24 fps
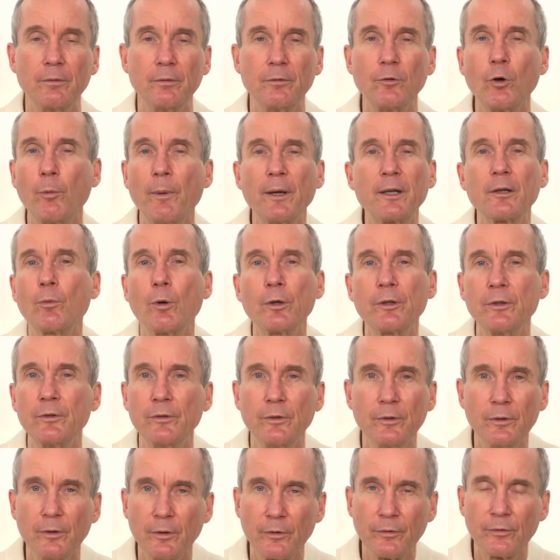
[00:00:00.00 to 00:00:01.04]
No matter what it
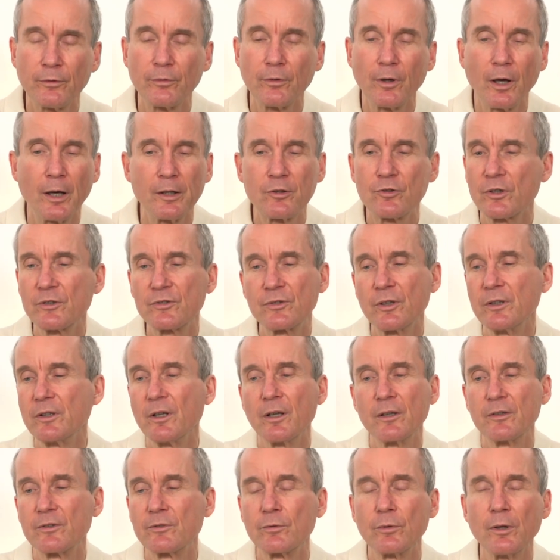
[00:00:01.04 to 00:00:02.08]
is, I just say
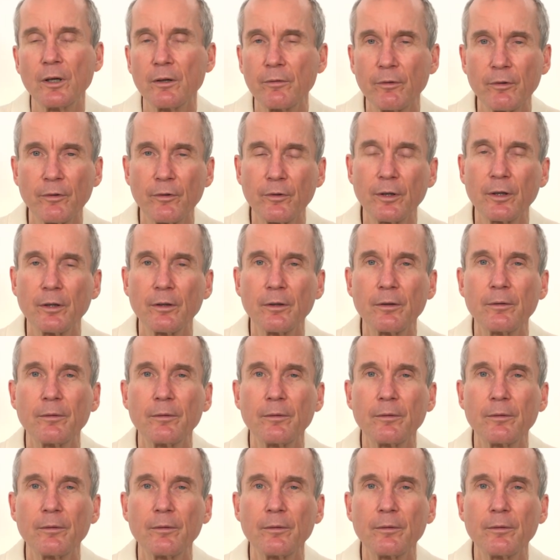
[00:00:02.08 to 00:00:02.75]
yes to everything.